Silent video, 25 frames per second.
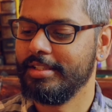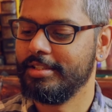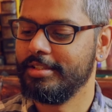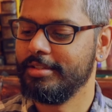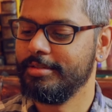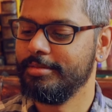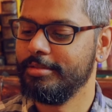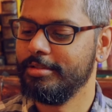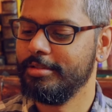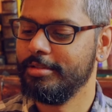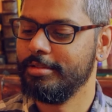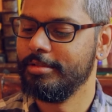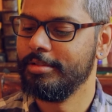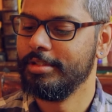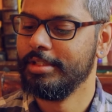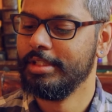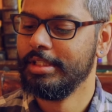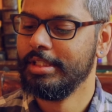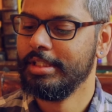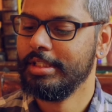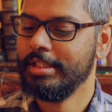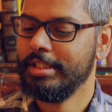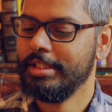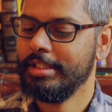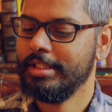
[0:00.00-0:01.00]
into
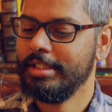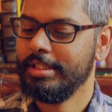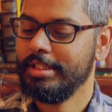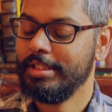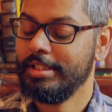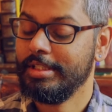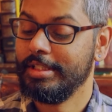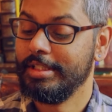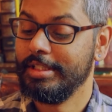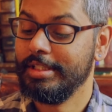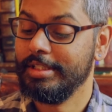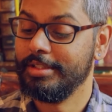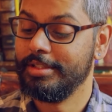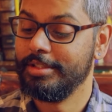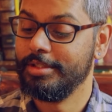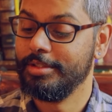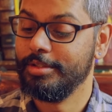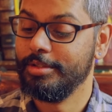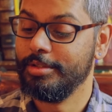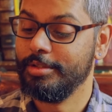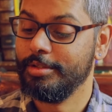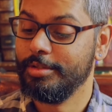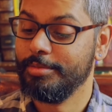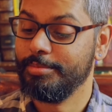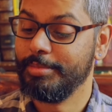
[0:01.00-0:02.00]

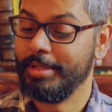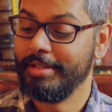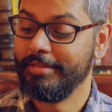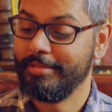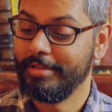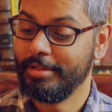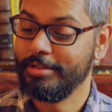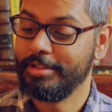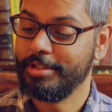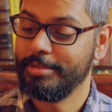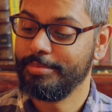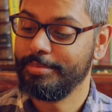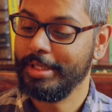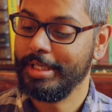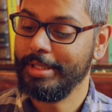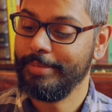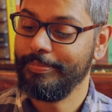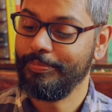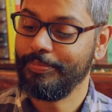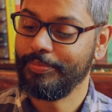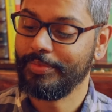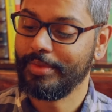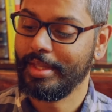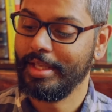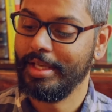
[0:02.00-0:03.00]
my fountain
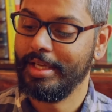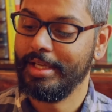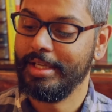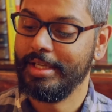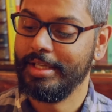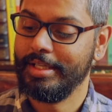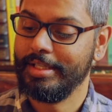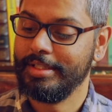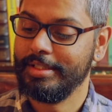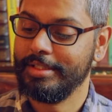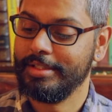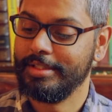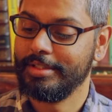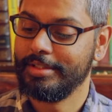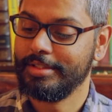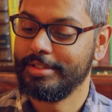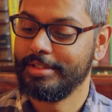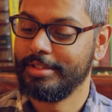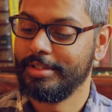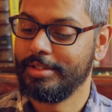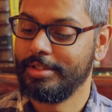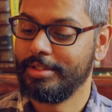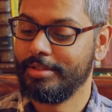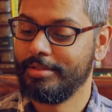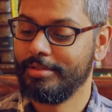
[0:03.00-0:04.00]
pen, and
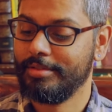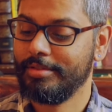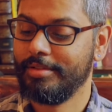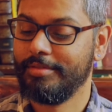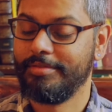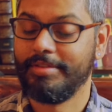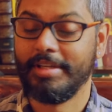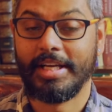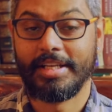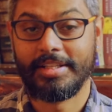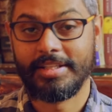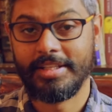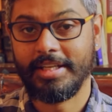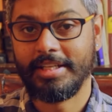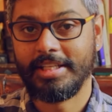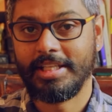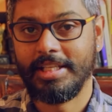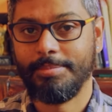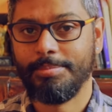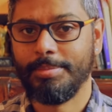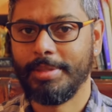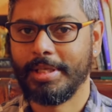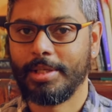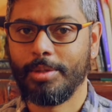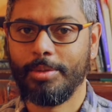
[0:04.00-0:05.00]
the fact that I
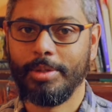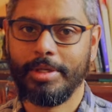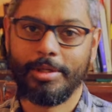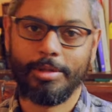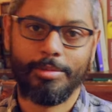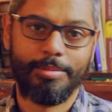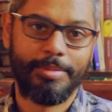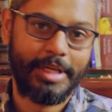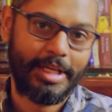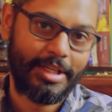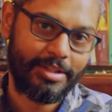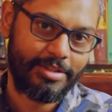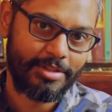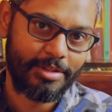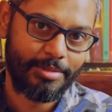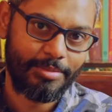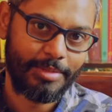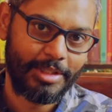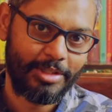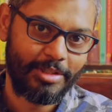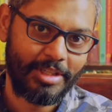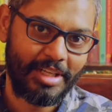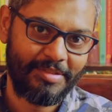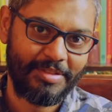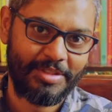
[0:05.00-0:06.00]
keep my Kaweco Brass on
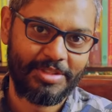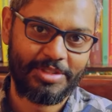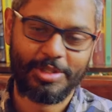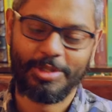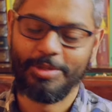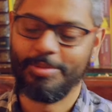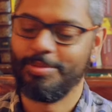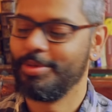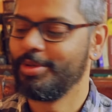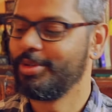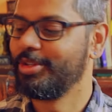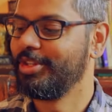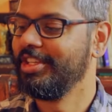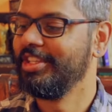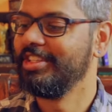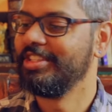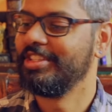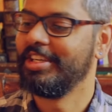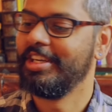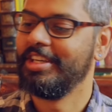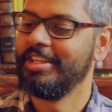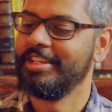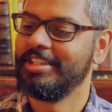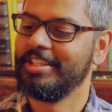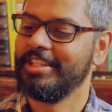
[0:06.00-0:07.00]
my traveler's notebook the
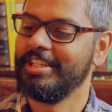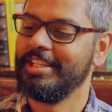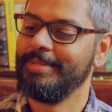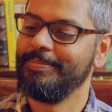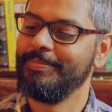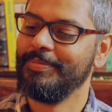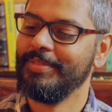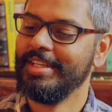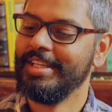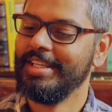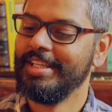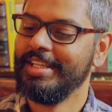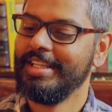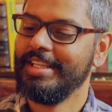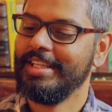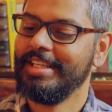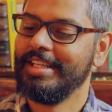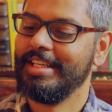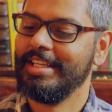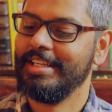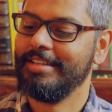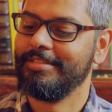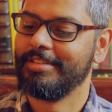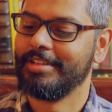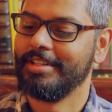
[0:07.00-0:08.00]
entire time,
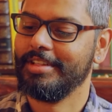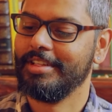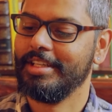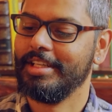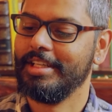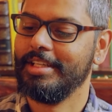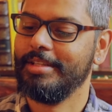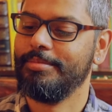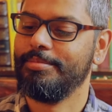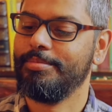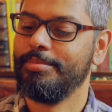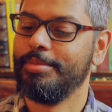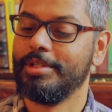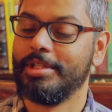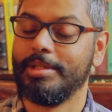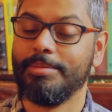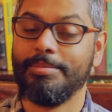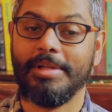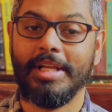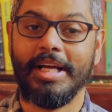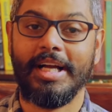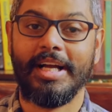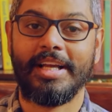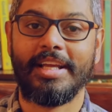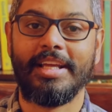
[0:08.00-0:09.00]
I figured I'd put the
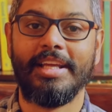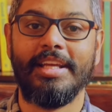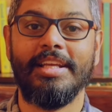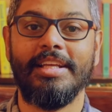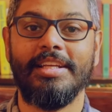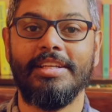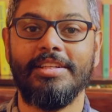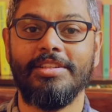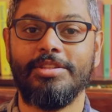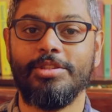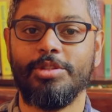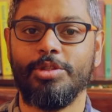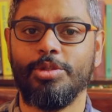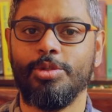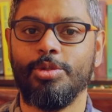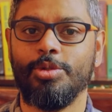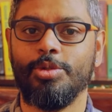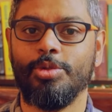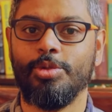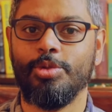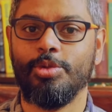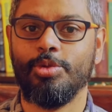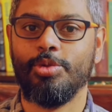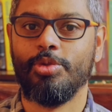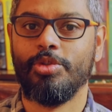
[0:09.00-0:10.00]
black
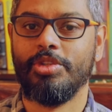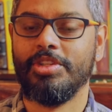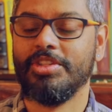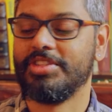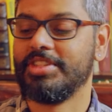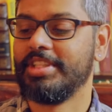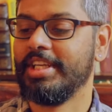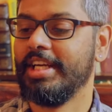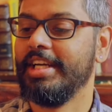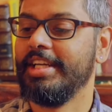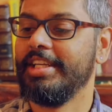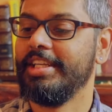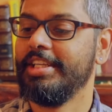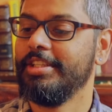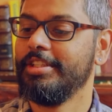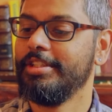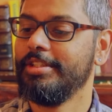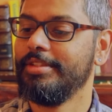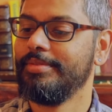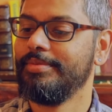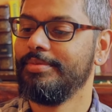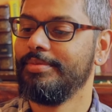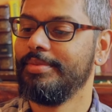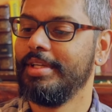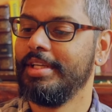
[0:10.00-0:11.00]
into this guy
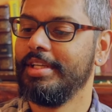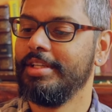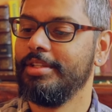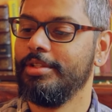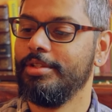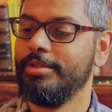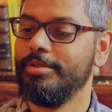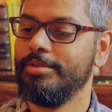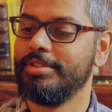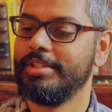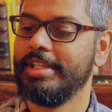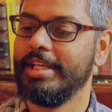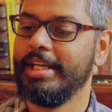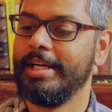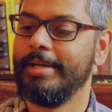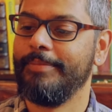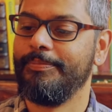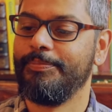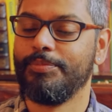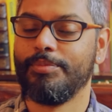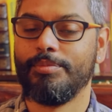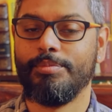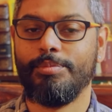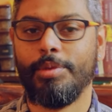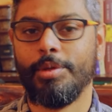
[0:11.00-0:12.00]
here and use
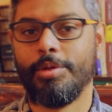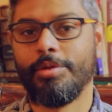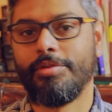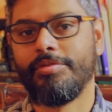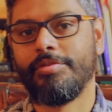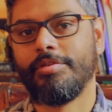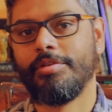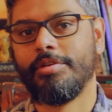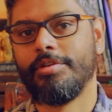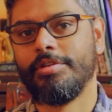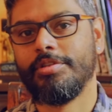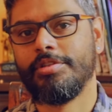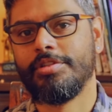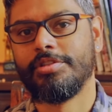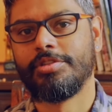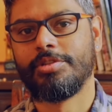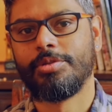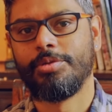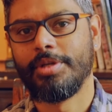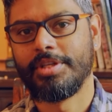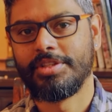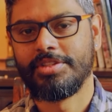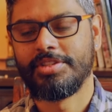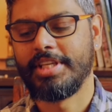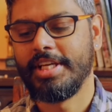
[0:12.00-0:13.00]
that, both for just
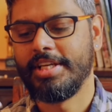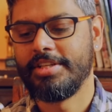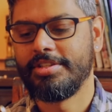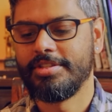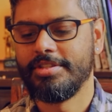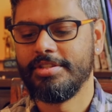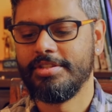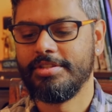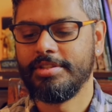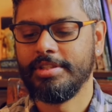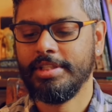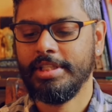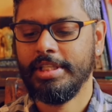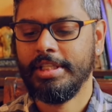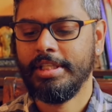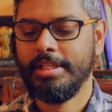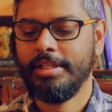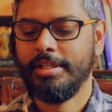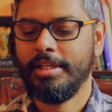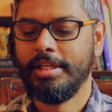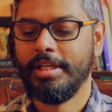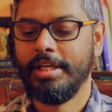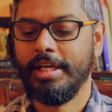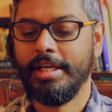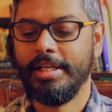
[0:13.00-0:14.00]
quick sketches
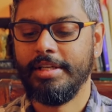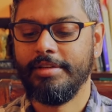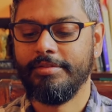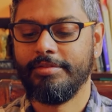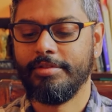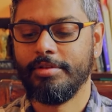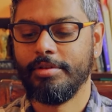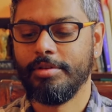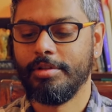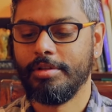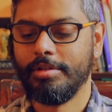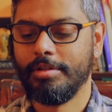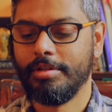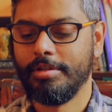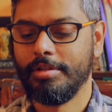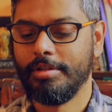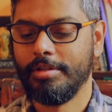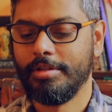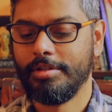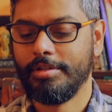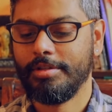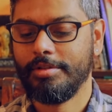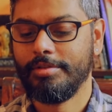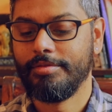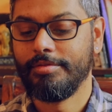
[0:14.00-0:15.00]
and
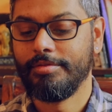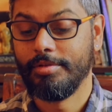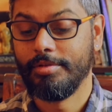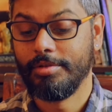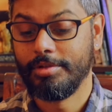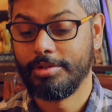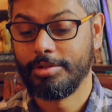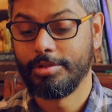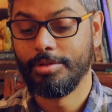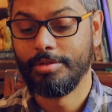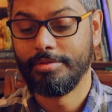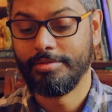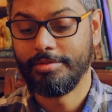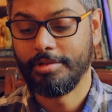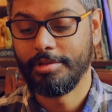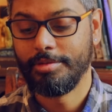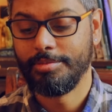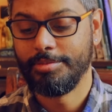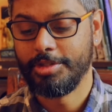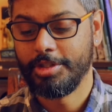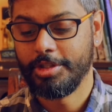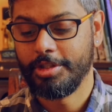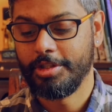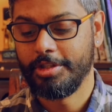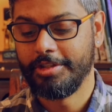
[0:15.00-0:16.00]
for short
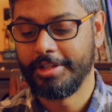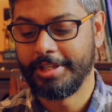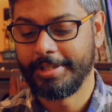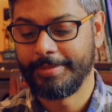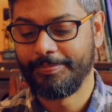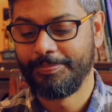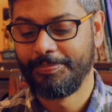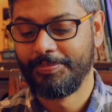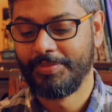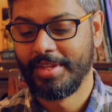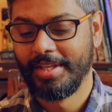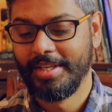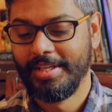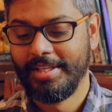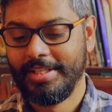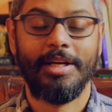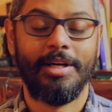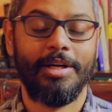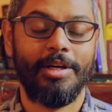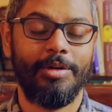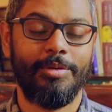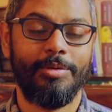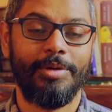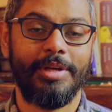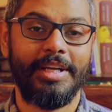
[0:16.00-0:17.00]
form journaling.
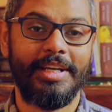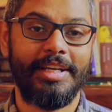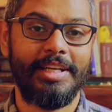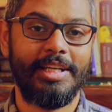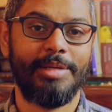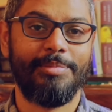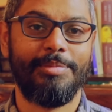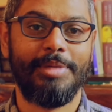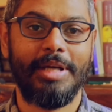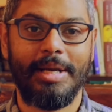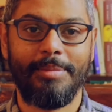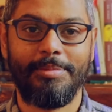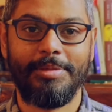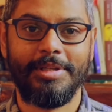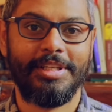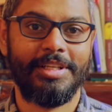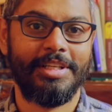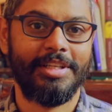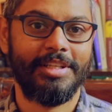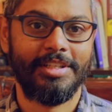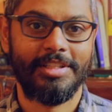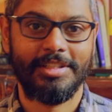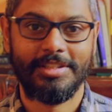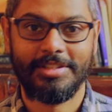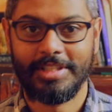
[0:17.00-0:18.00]
Now, what ended up happening
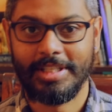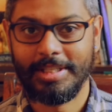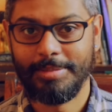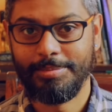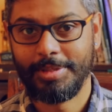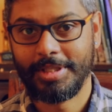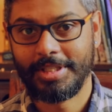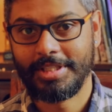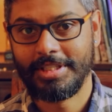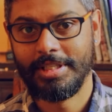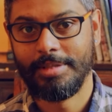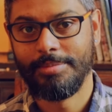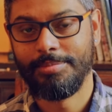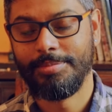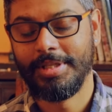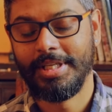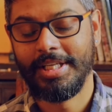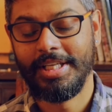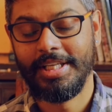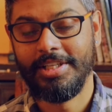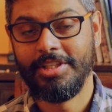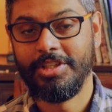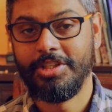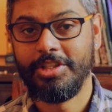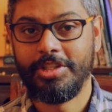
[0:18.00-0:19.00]
here is I picked up
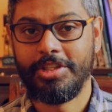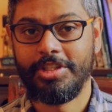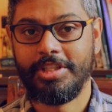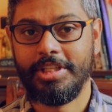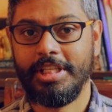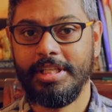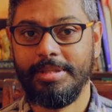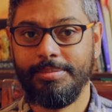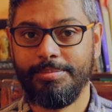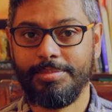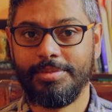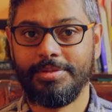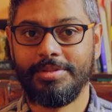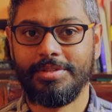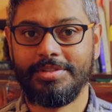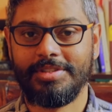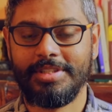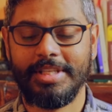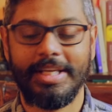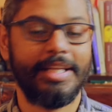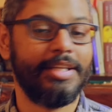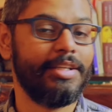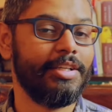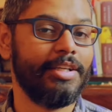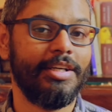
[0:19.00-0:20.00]
a cheap
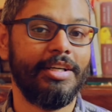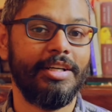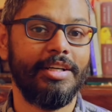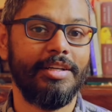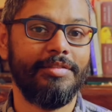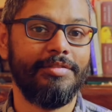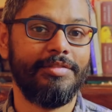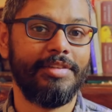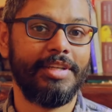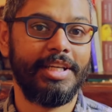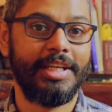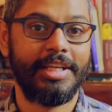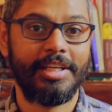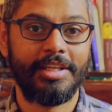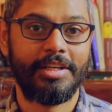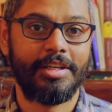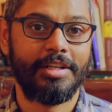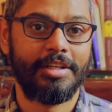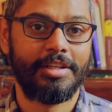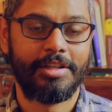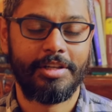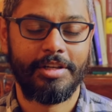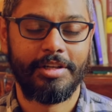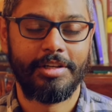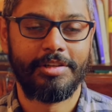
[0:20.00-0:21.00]
set of
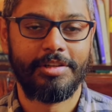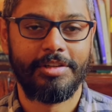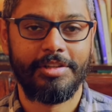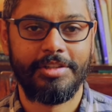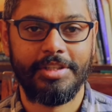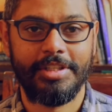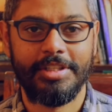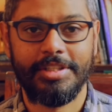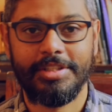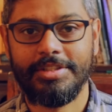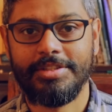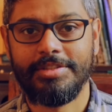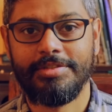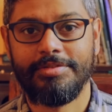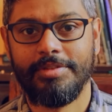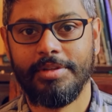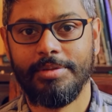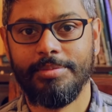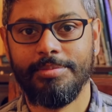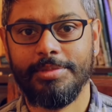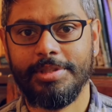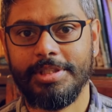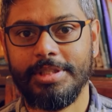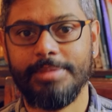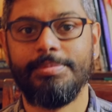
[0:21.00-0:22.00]
ink cartridges
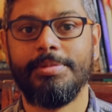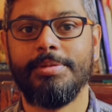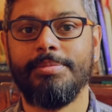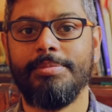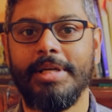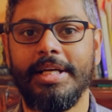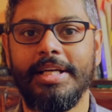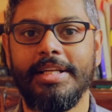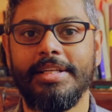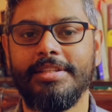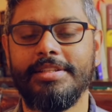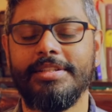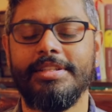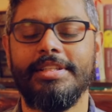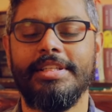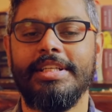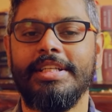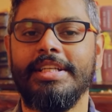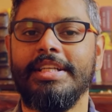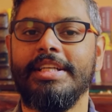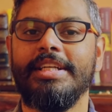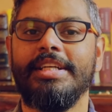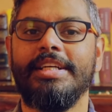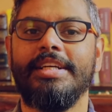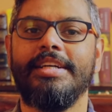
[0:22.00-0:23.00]
from Diplomat,
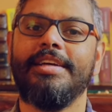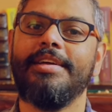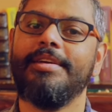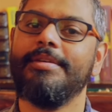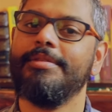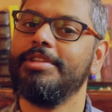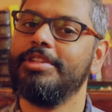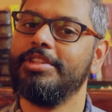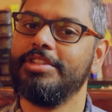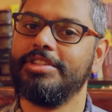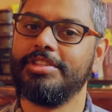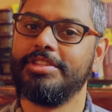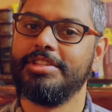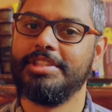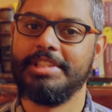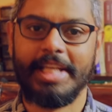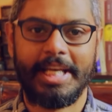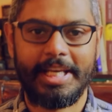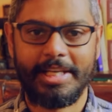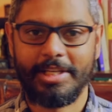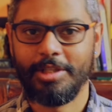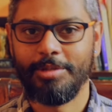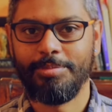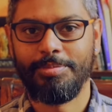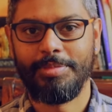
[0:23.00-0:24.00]
just
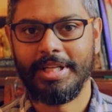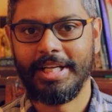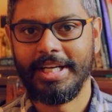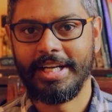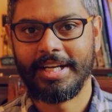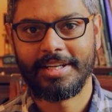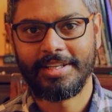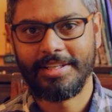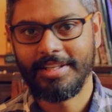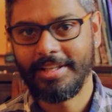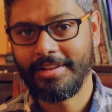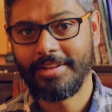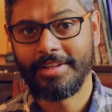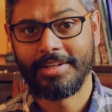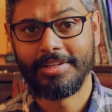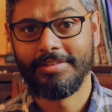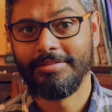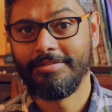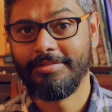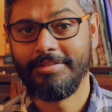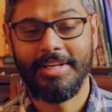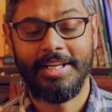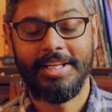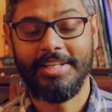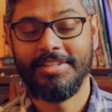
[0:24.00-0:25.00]
standard black,
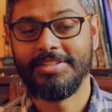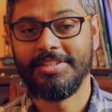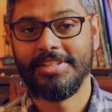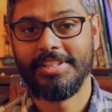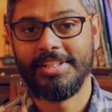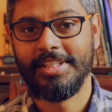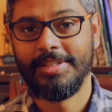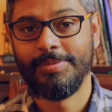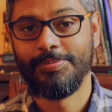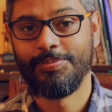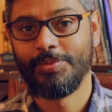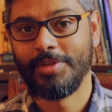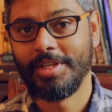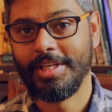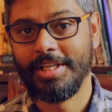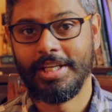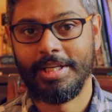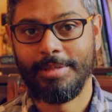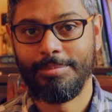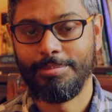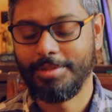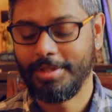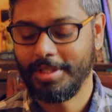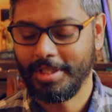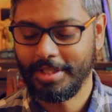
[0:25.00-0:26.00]
nothing fancy, and
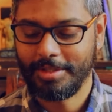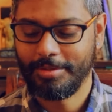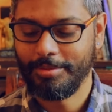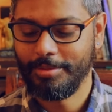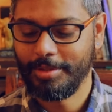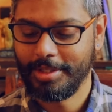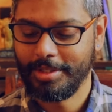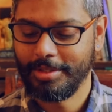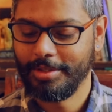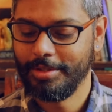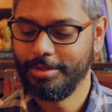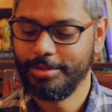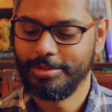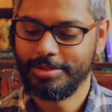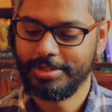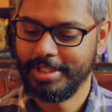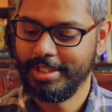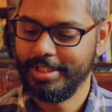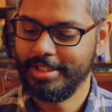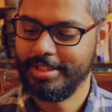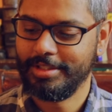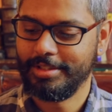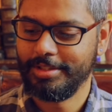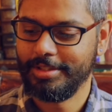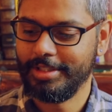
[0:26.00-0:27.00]
I plugged one of those
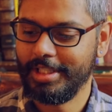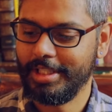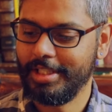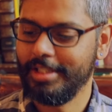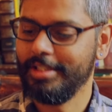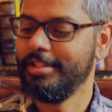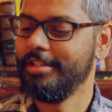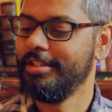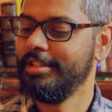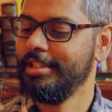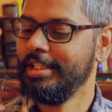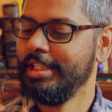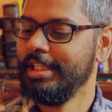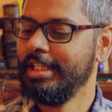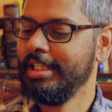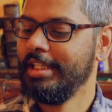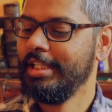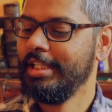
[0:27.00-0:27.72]
into here,